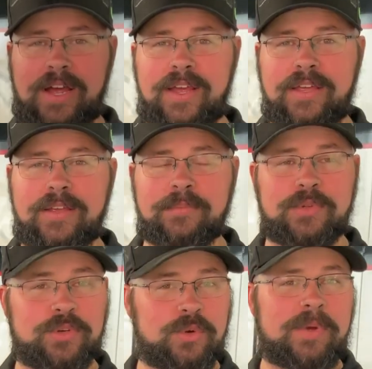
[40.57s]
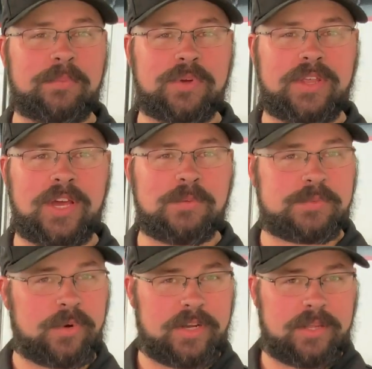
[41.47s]
I am the crew member that helps
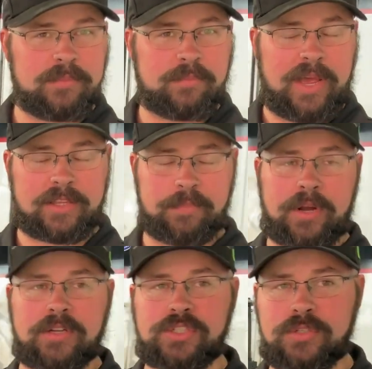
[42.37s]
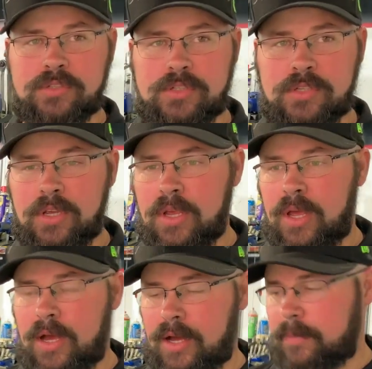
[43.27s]
Brittany pack the parachutes.
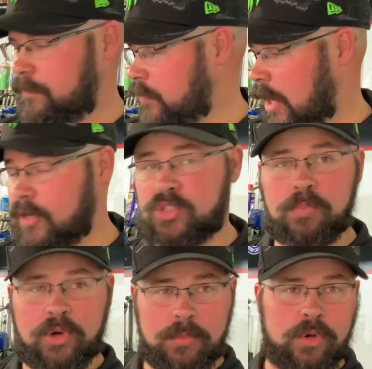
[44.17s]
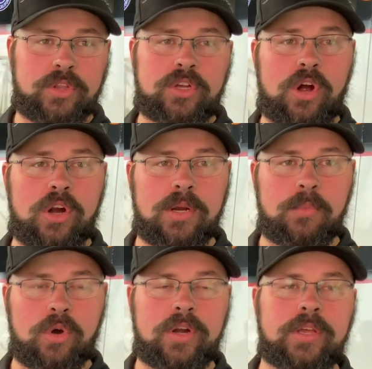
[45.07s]
Um, I also put them on the car in the
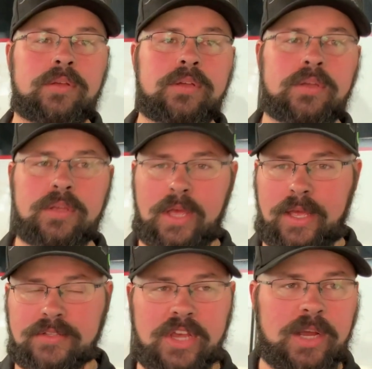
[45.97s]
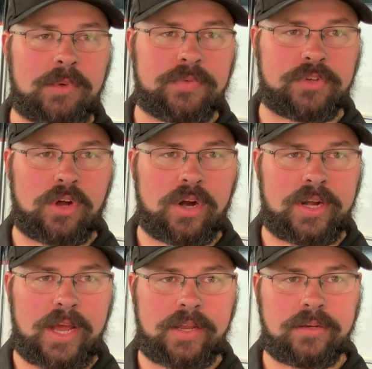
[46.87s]
morning and take them off the car
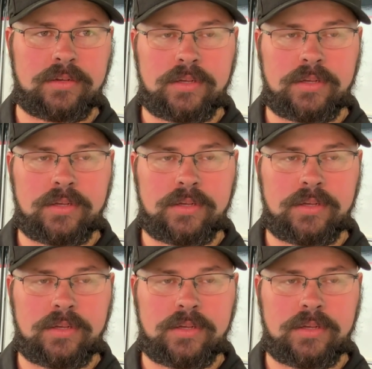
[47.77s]
at night.